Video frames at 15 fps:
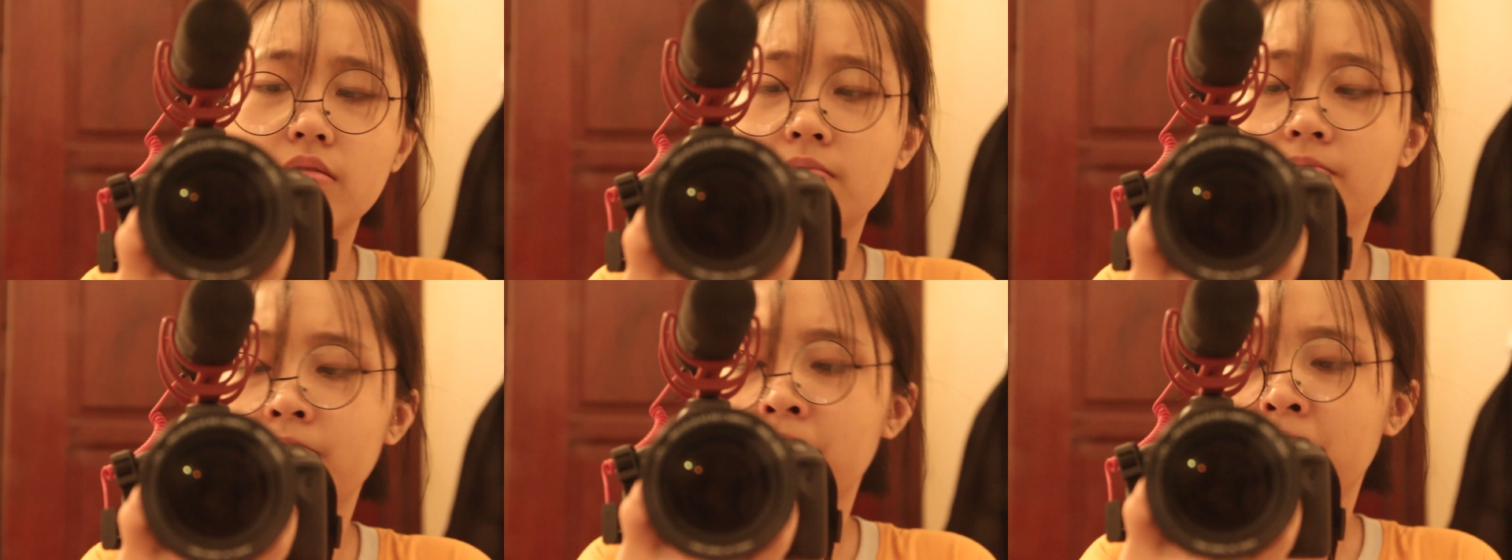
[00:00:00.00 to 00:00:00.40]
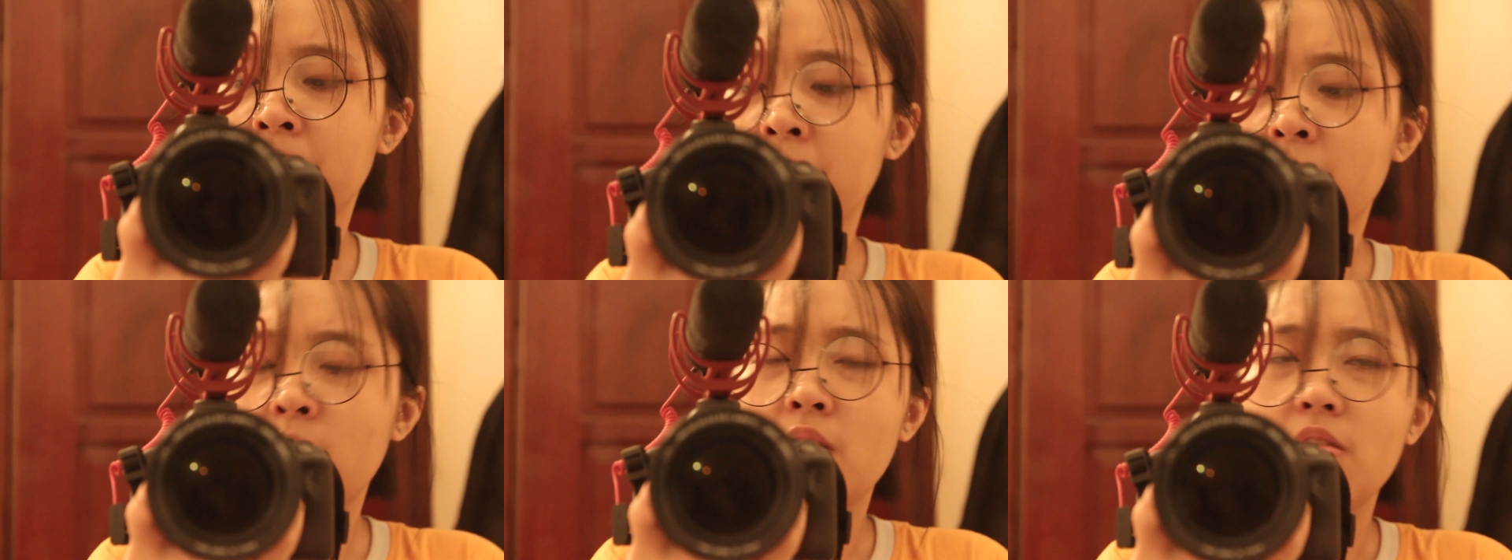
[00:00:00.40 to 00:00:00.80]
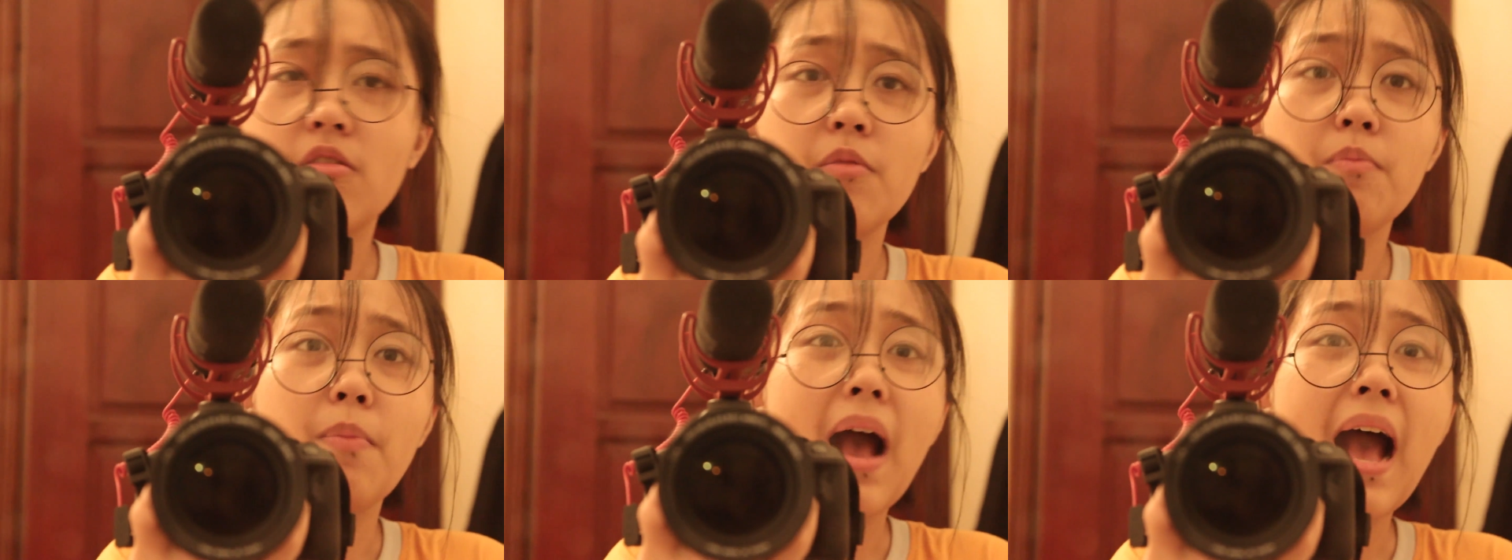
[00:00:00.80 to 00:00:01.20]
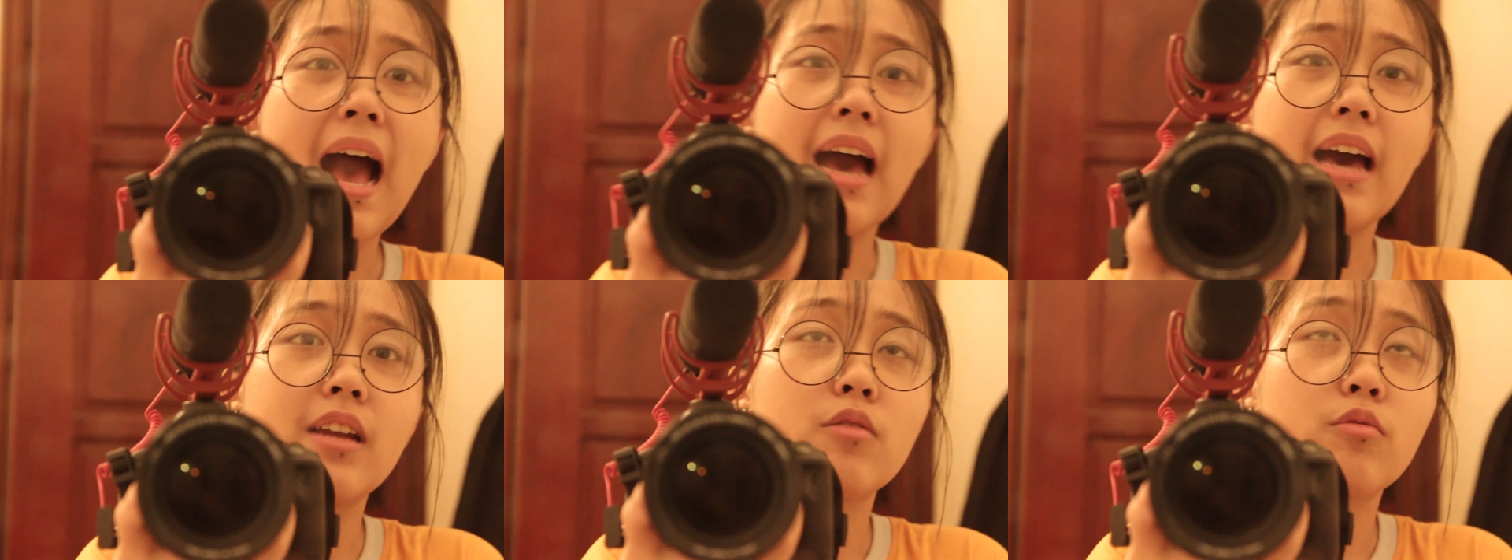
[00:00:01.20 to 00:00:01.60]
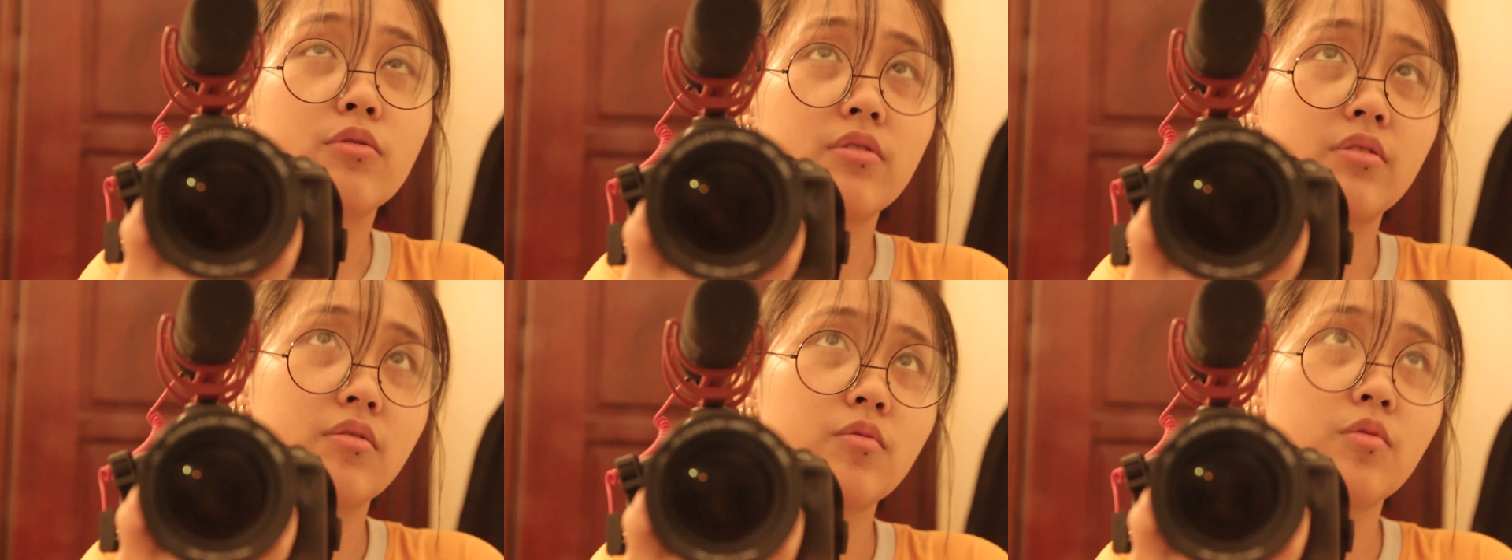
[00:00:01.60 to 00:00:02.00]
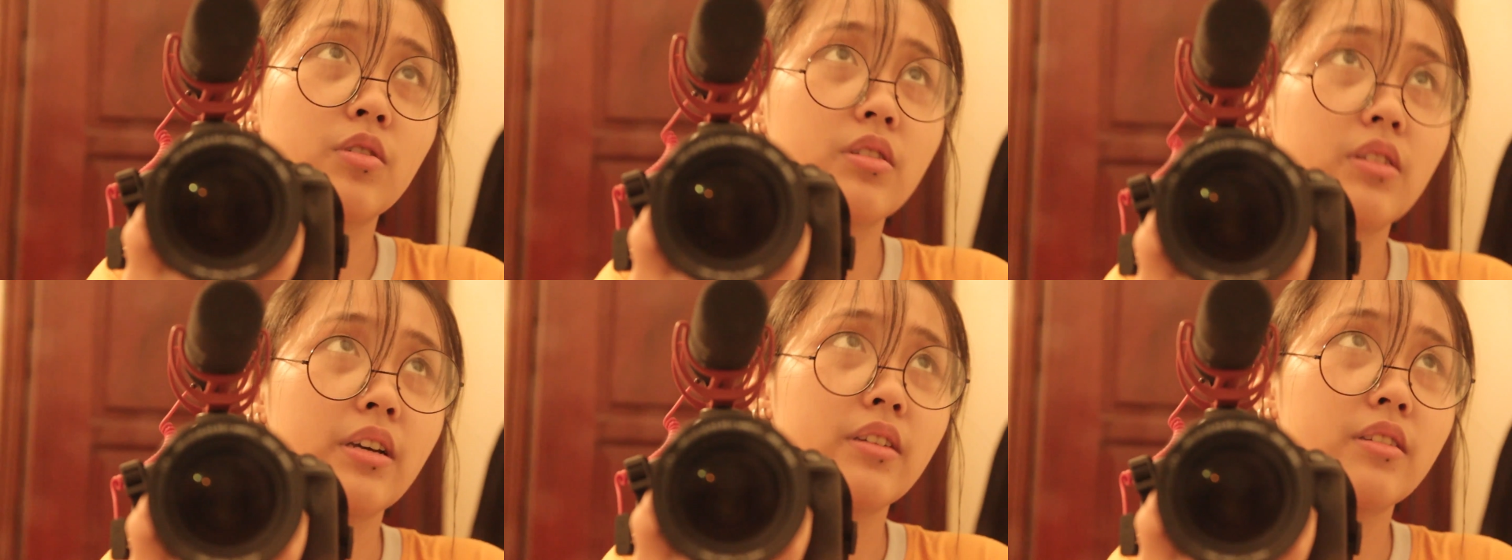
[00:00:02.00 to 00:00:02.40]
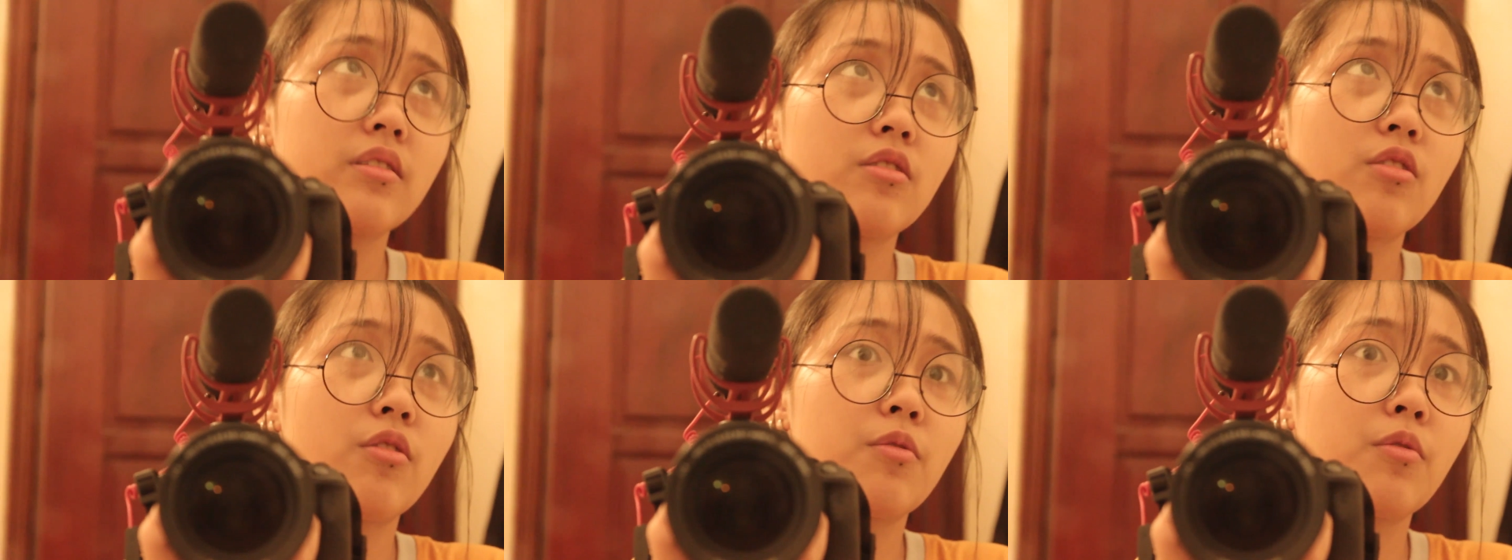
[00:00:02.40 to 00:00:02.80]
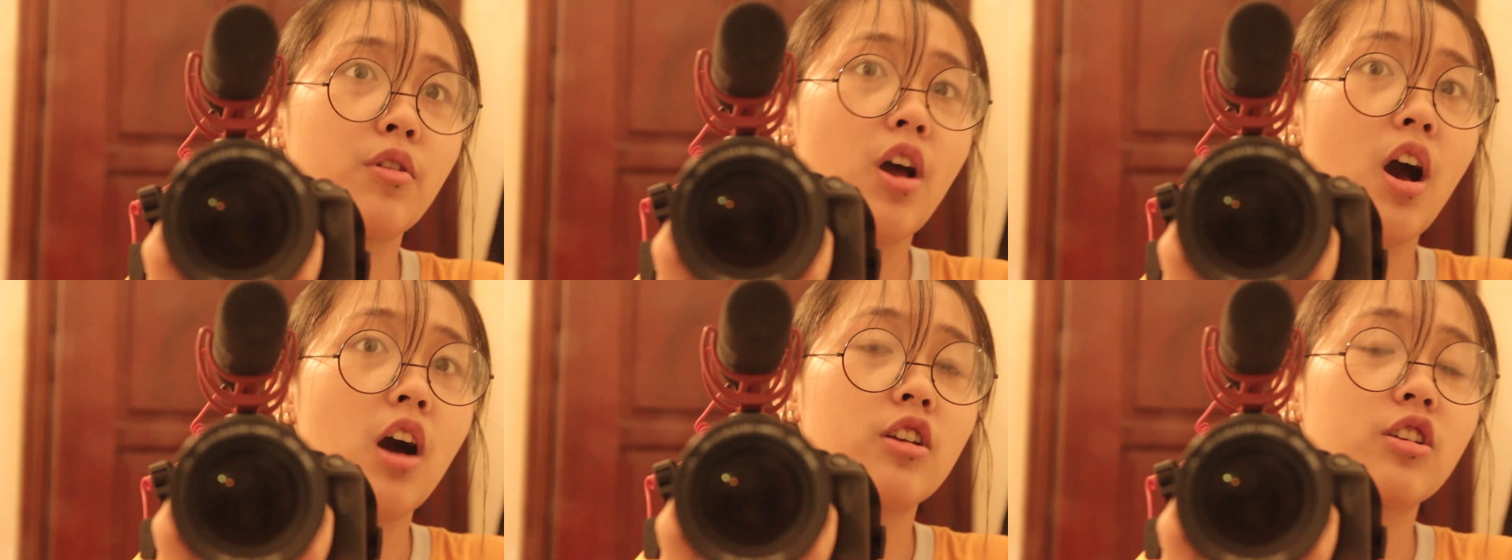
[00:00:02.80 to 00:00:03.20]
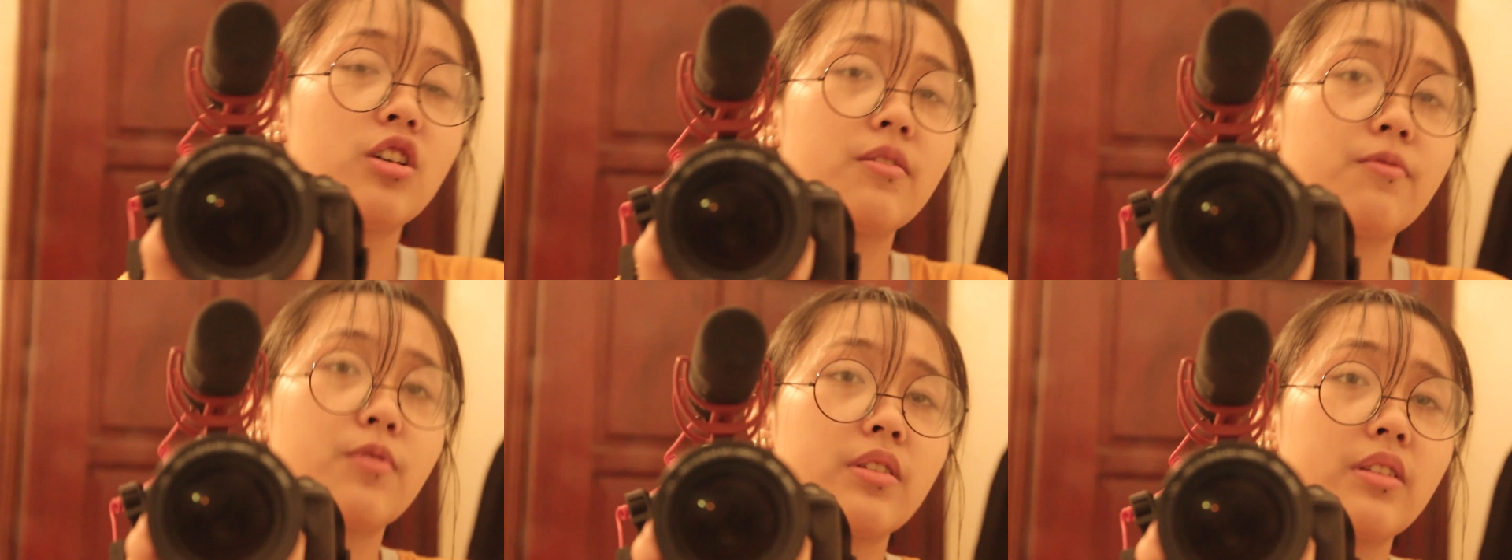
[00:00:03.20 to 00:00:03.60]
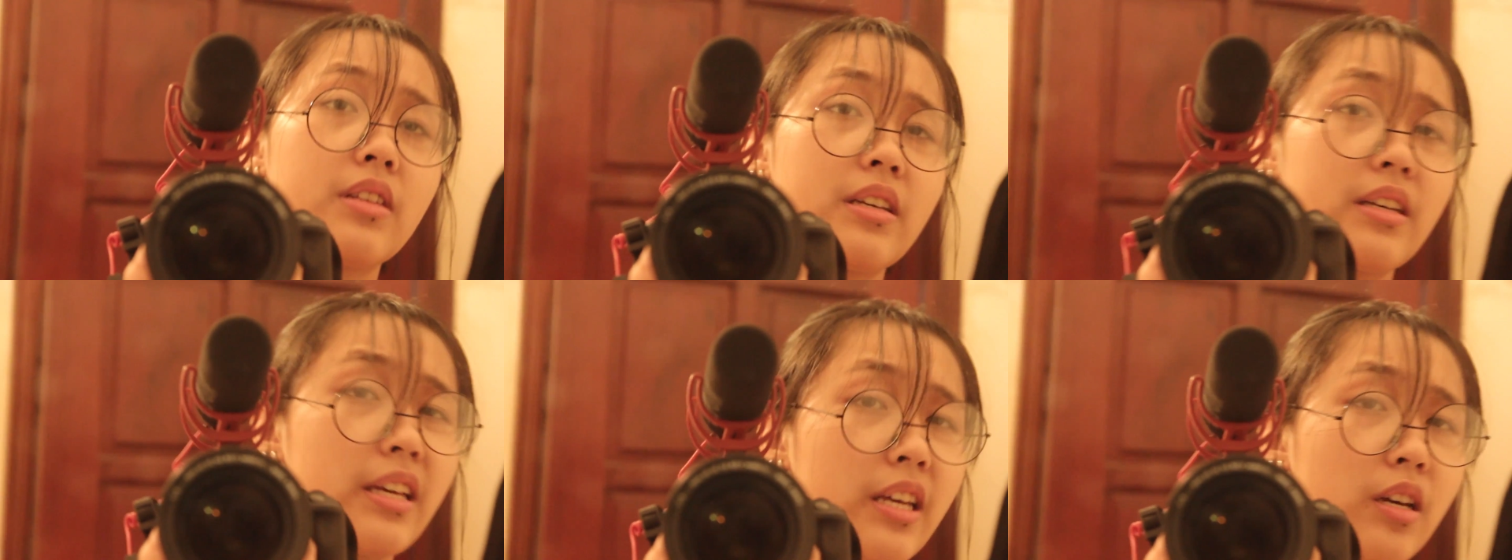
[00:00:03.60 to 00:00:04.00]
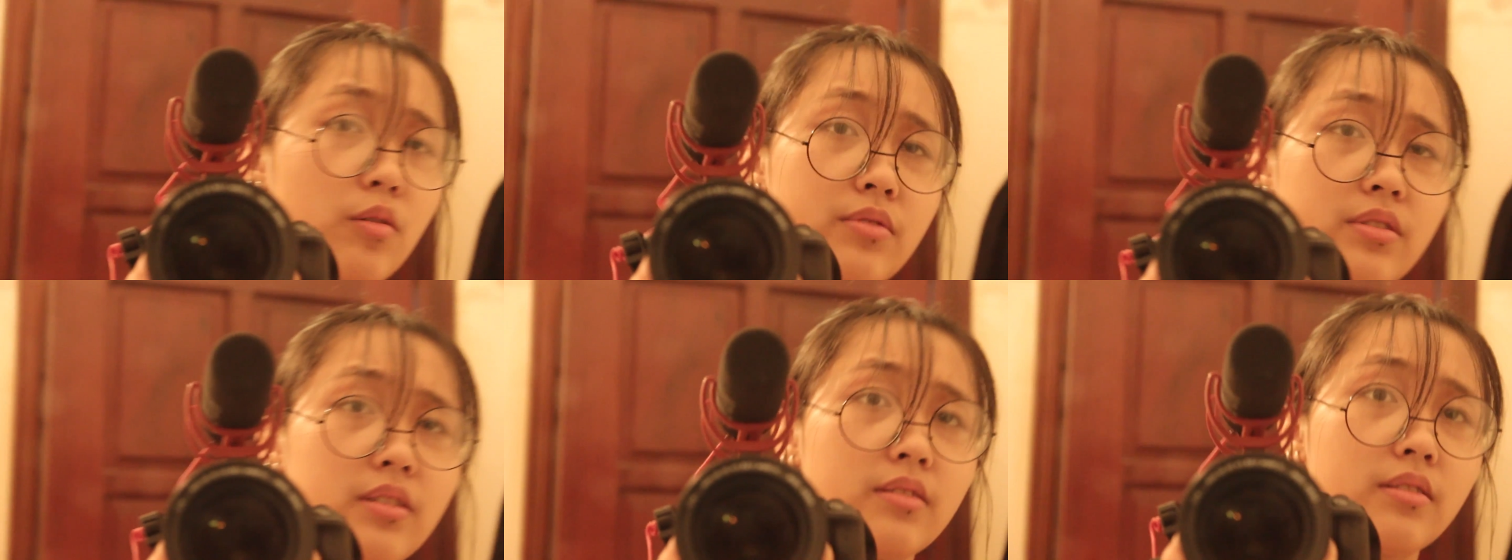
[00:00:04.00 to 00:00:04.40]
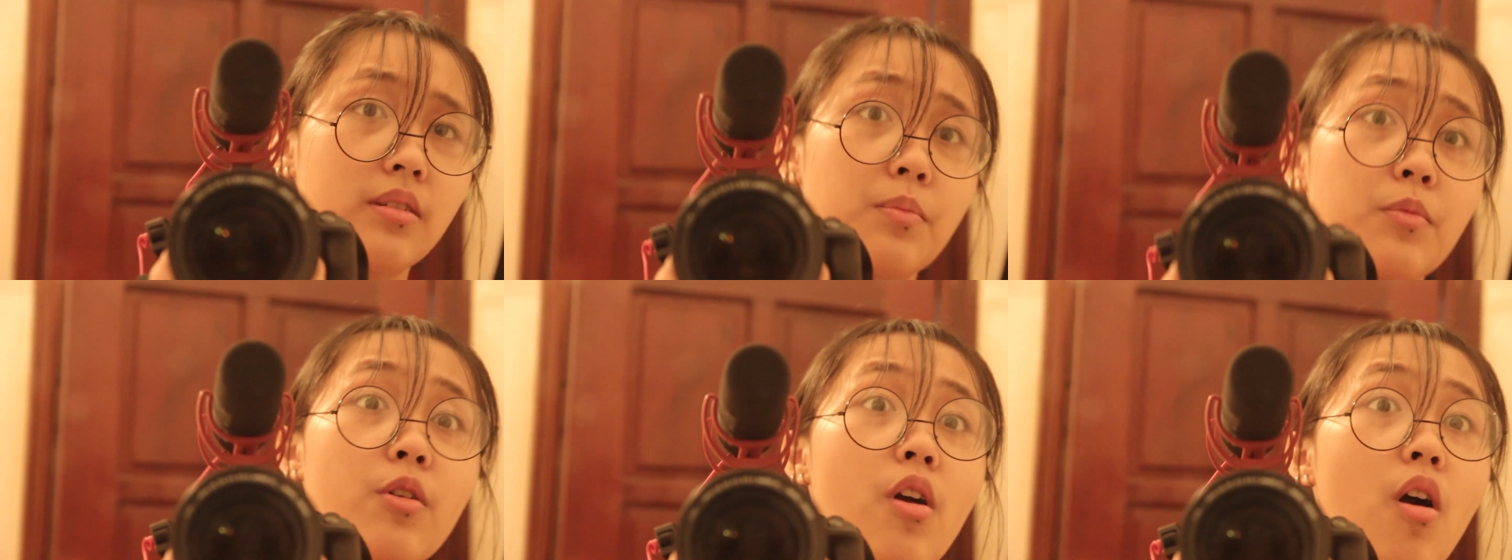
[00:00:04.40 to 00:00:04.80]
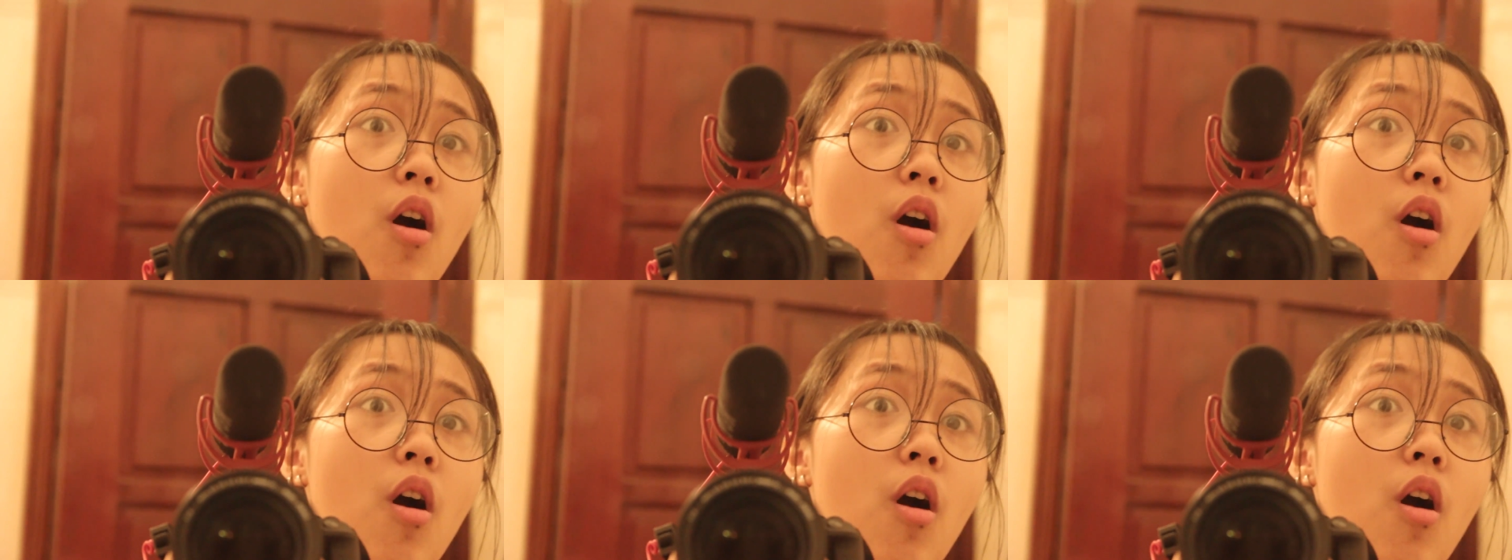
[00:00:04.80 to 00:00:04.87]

are bad or like they're not good for the ecosystem. They